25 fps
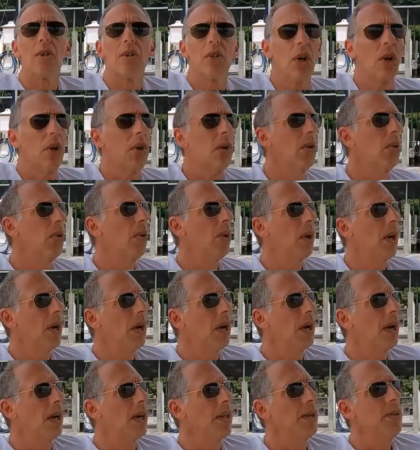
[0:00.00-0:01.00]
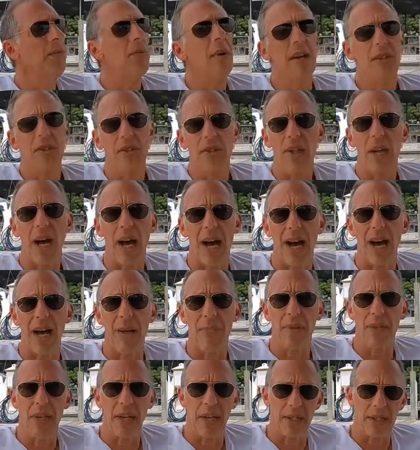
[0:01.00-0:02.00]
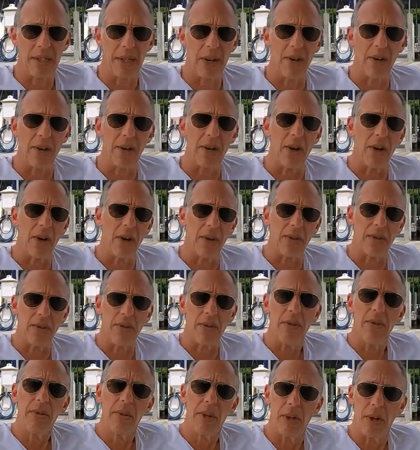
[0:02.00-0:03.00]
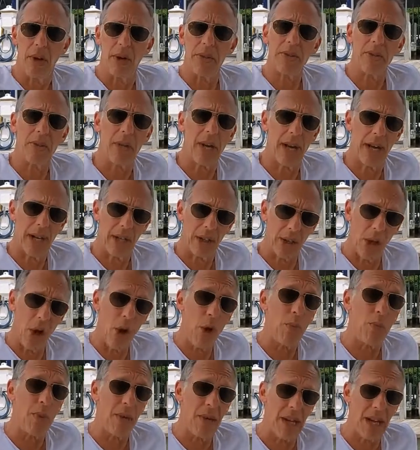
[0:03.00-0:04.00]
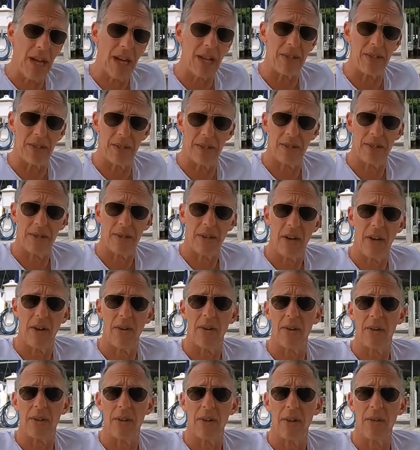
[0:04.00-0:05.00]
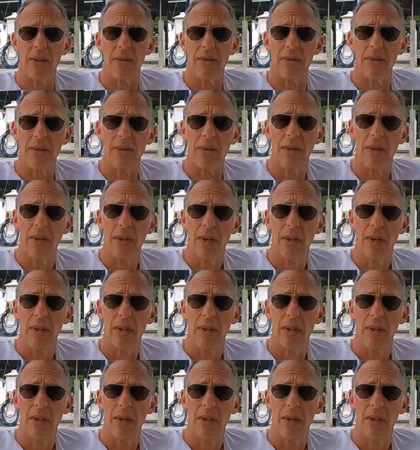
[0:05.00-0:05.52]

So you mentioned the high PS error code. You can also get a low PS error code.